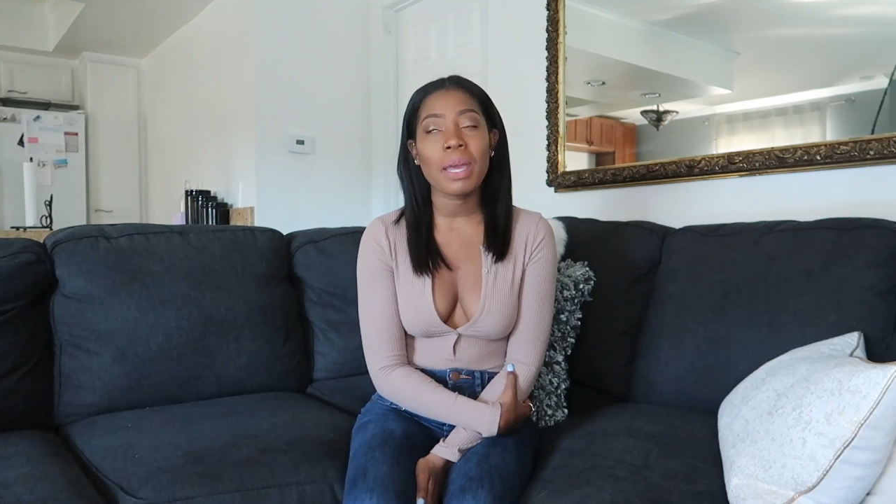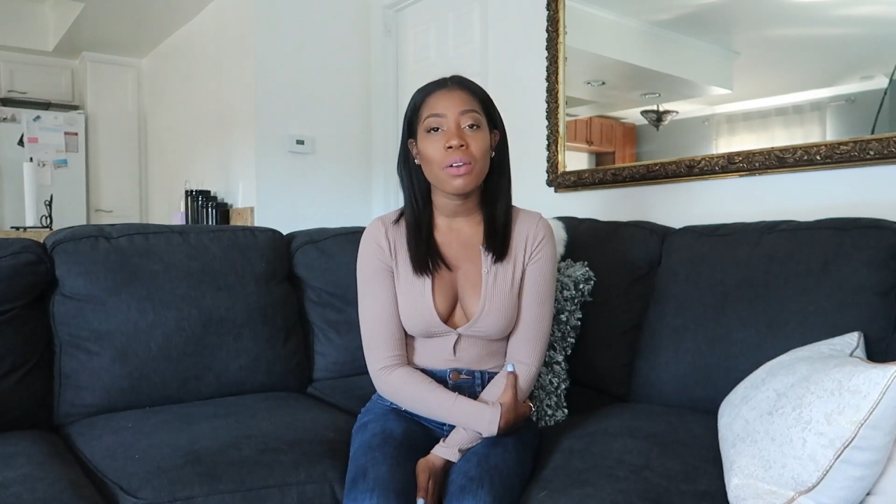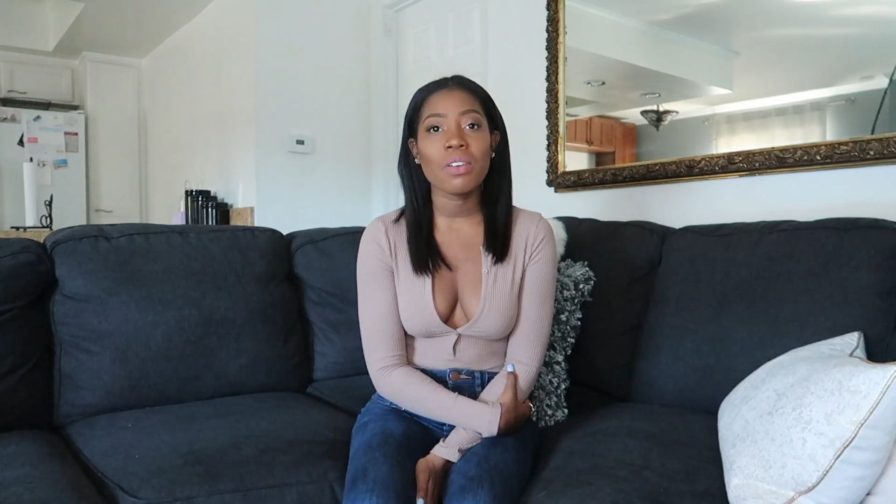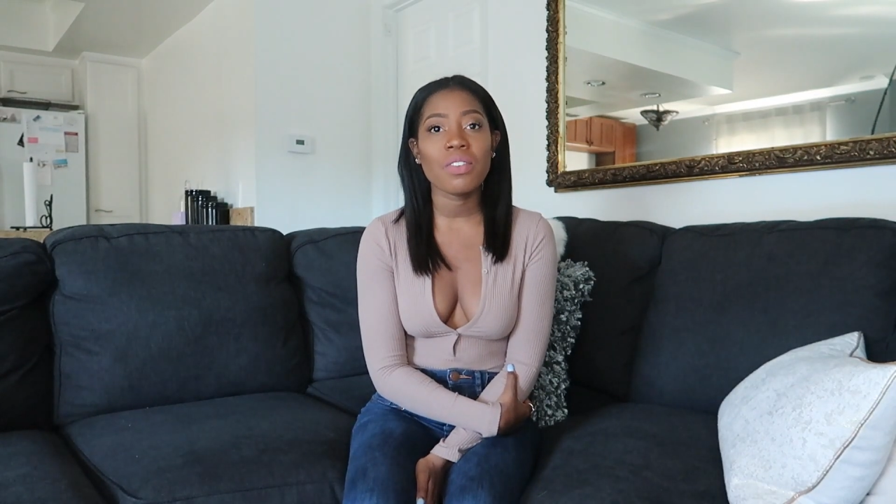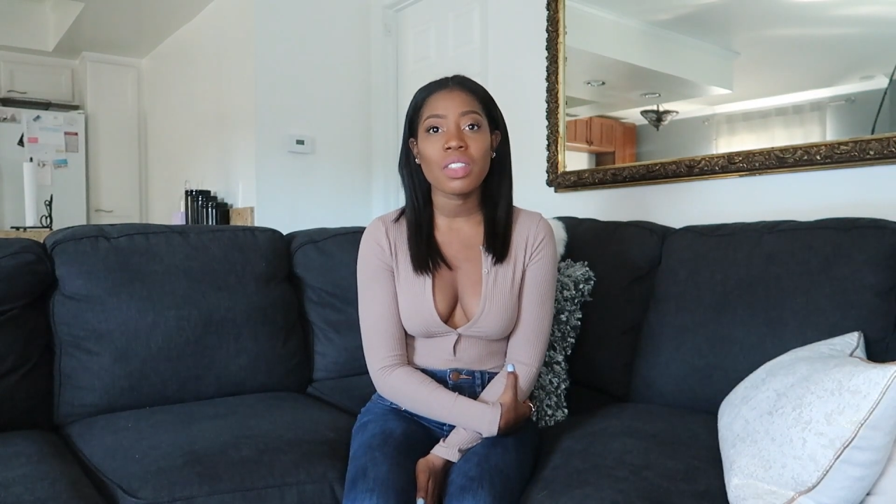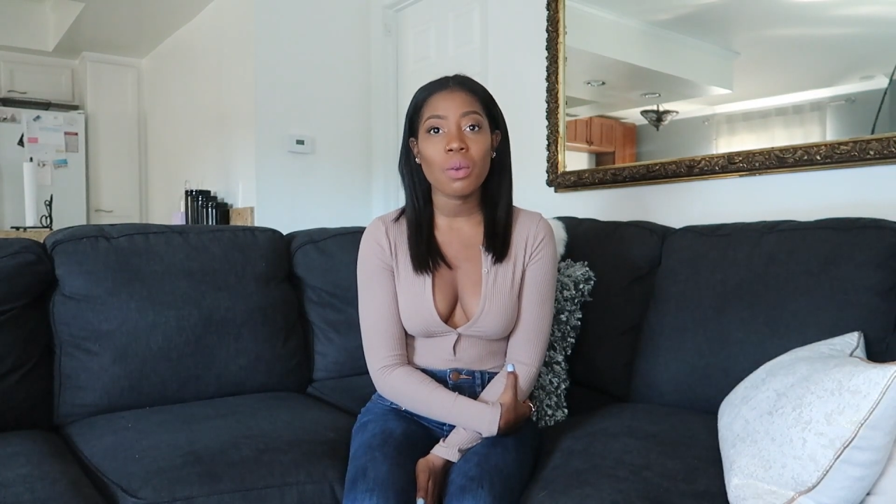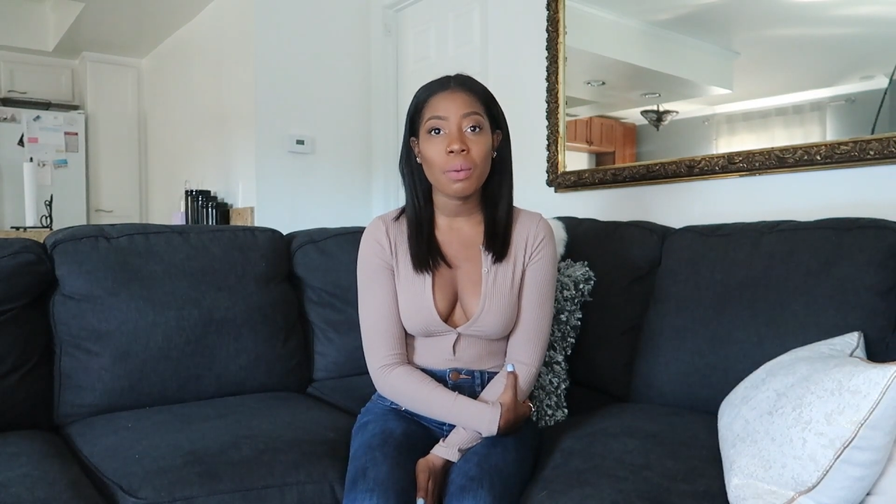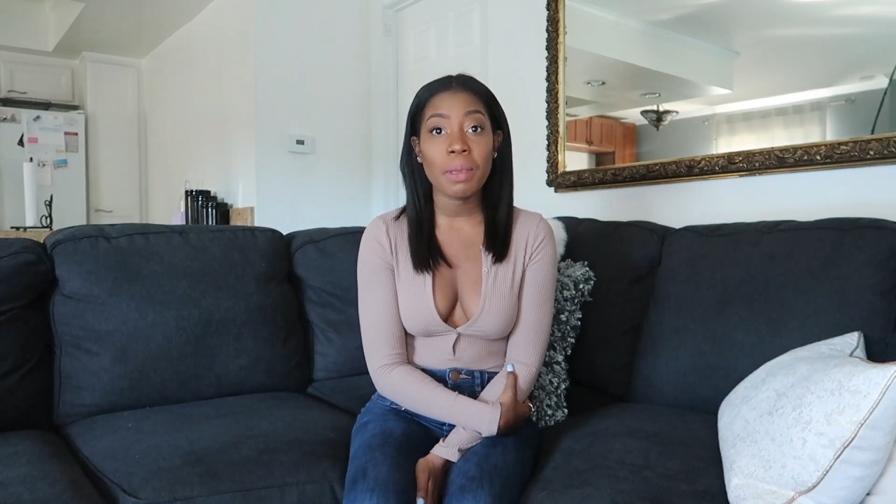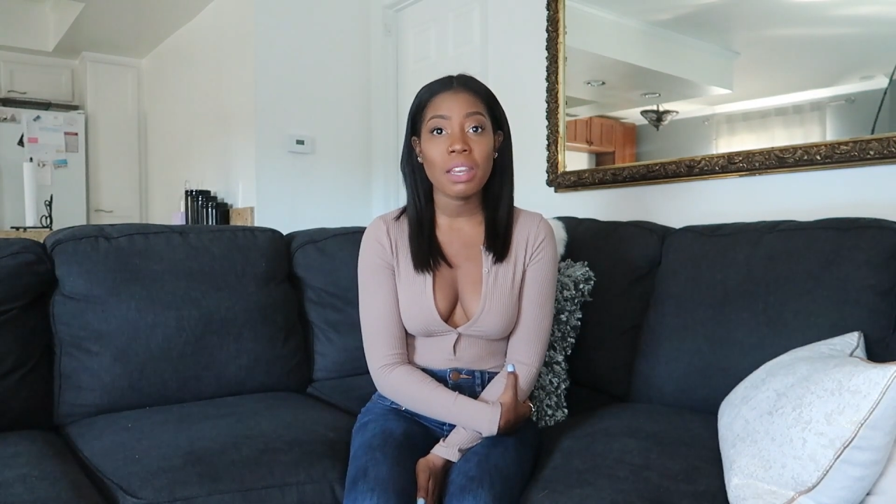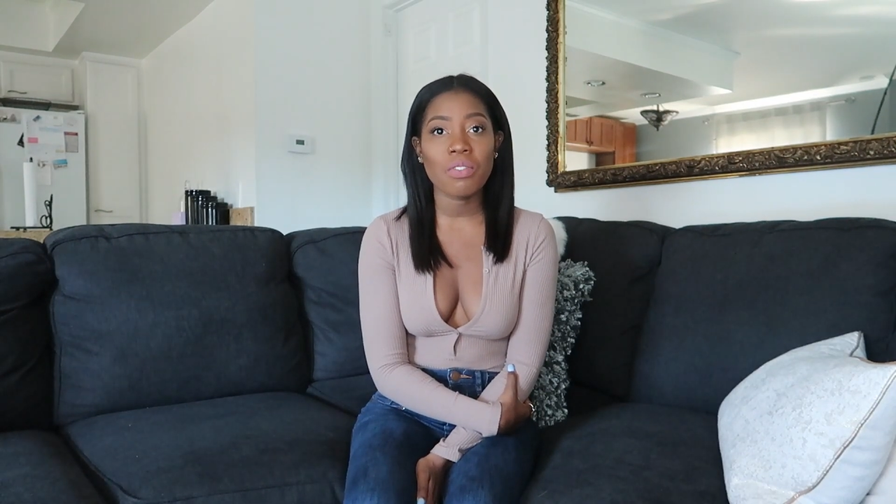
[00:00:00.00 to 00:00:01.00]
I don't even think
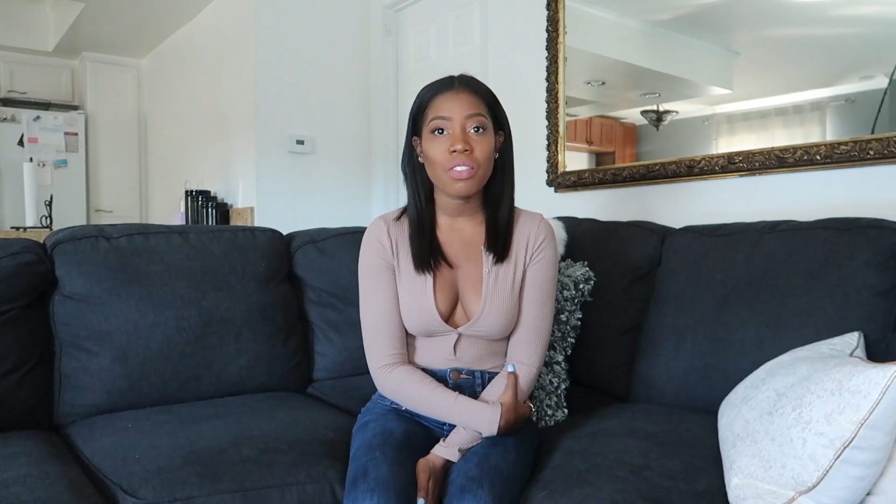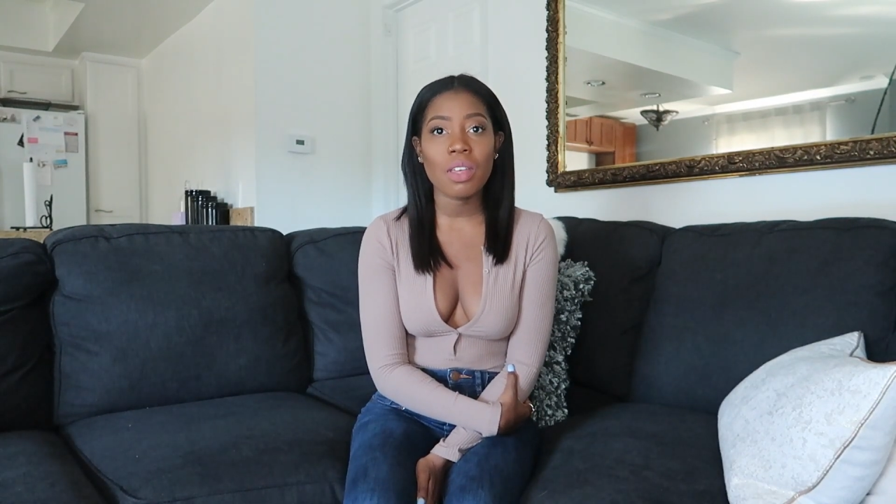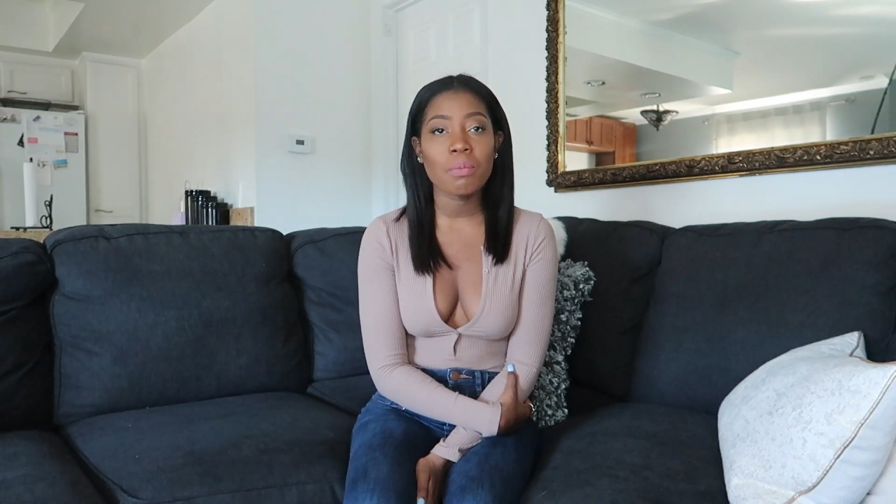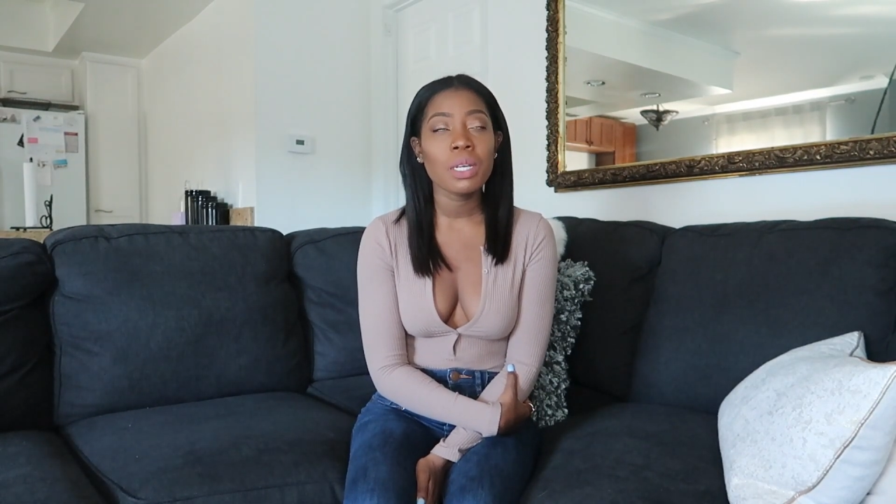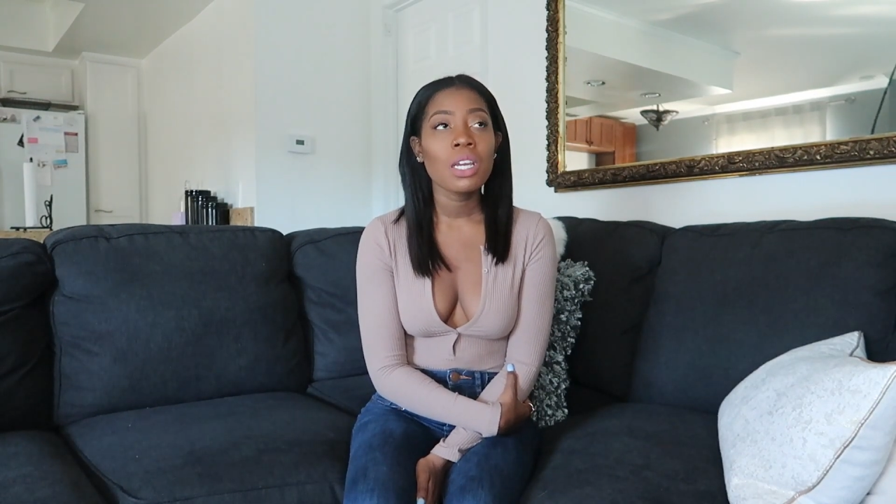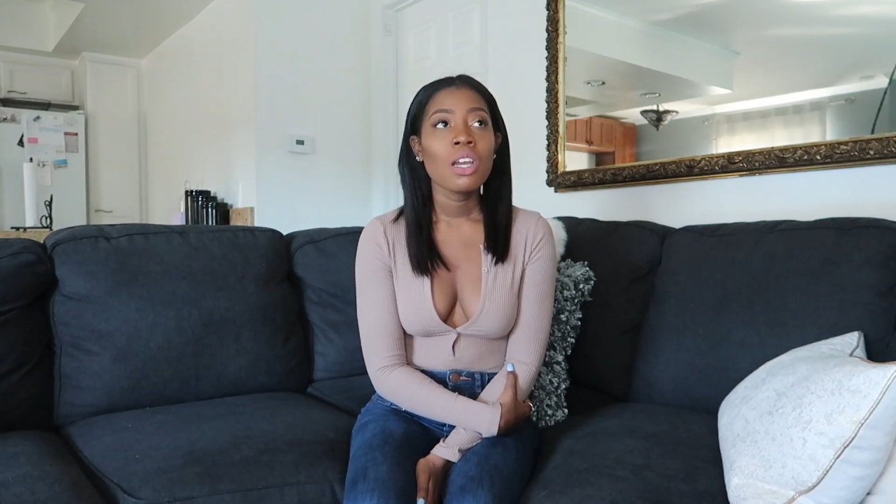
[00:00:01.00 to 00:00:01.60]
we paid for them.